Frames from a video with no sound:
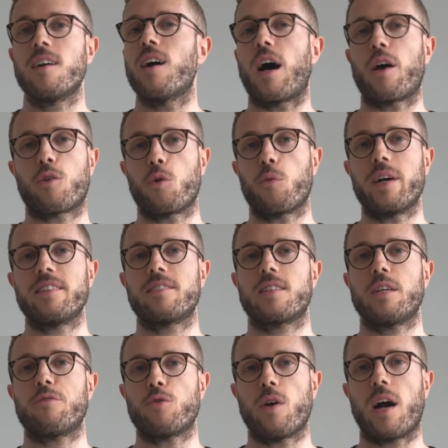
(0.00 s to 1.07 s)
As always,
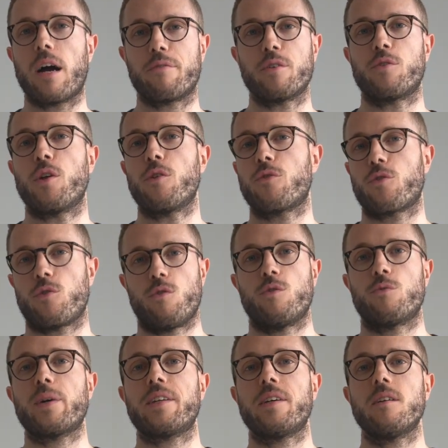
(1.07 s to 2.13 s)
if you haven't done so
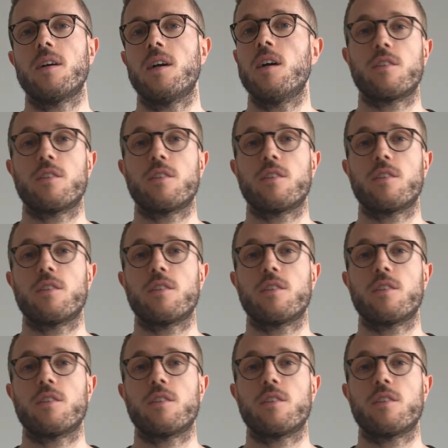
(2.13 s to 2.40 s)
already,